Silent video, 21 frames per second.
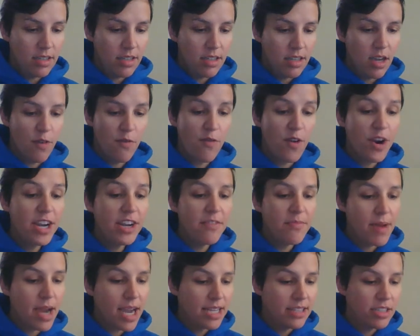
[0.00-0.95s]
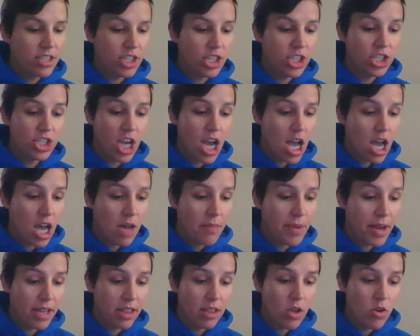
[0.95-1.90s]
A friend of mine took a job
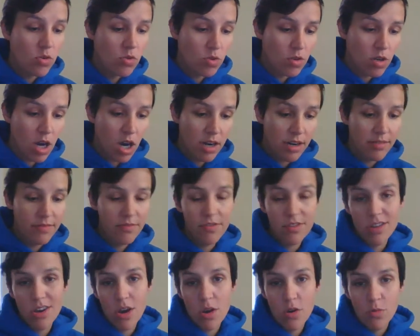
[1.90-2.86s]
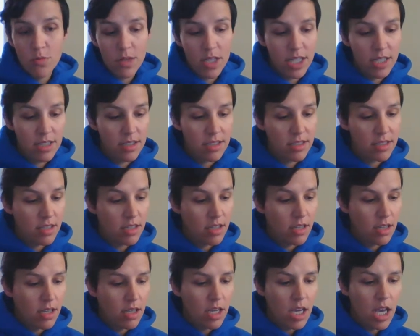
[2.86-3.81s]
at a local garden for the homeless.
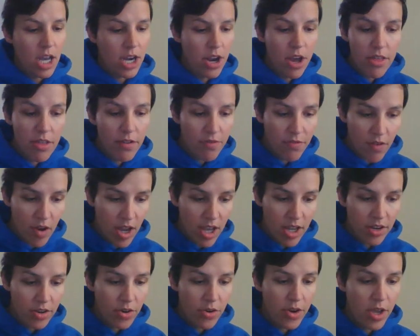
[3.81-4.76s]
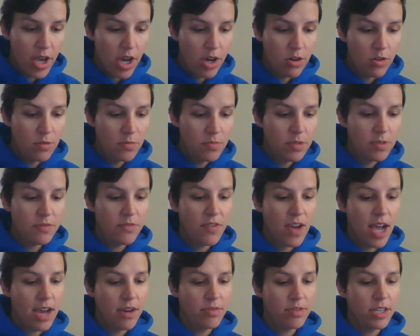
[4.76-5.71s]
Another friend who'd helped
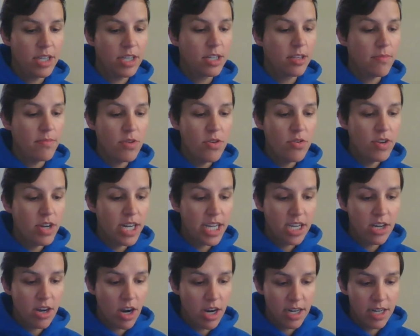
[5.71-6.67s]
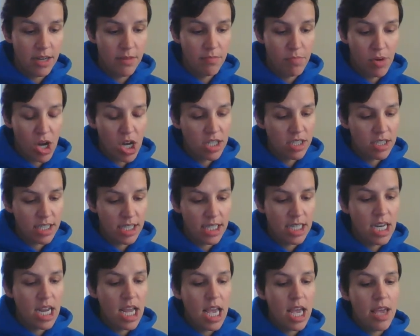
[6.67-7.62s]
found a community garden in
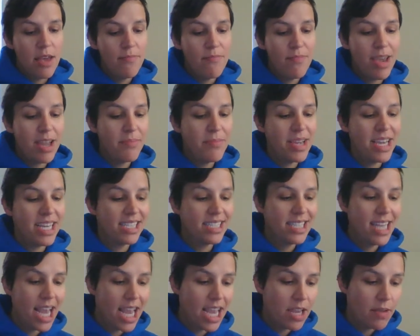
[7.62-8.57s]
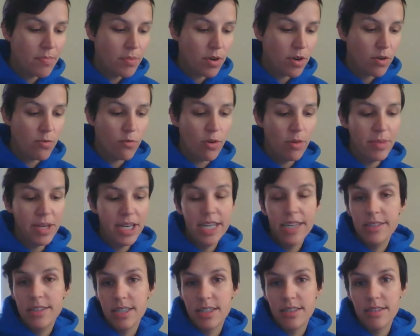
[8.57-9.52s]
Boston made me a tape of
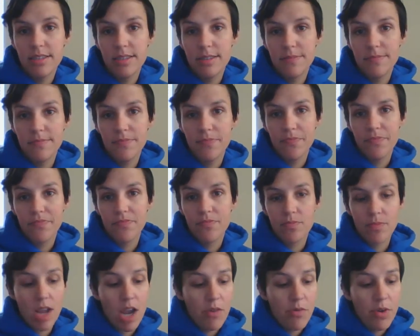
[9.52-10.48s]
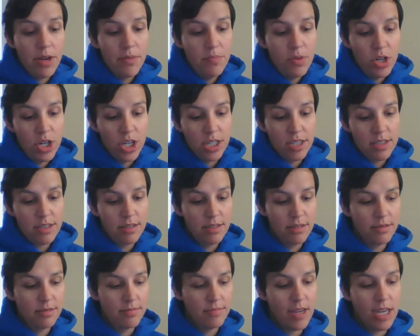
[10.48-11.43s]
reminiscences. I read books.
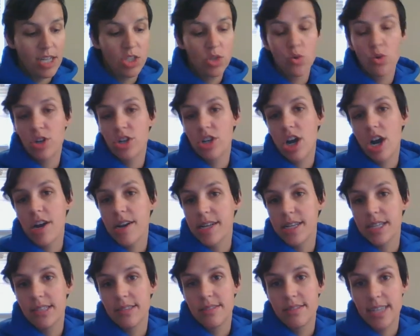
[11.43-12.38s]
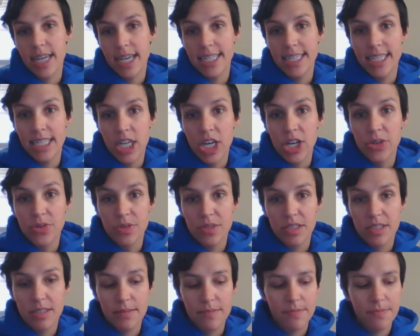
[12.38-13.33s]
I toured gardens, taking
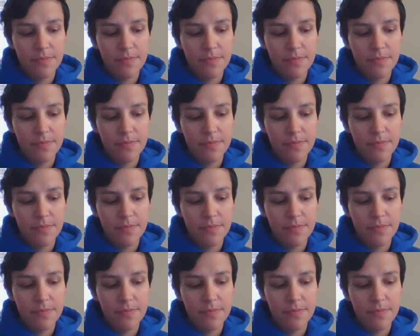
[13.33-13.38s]
notes.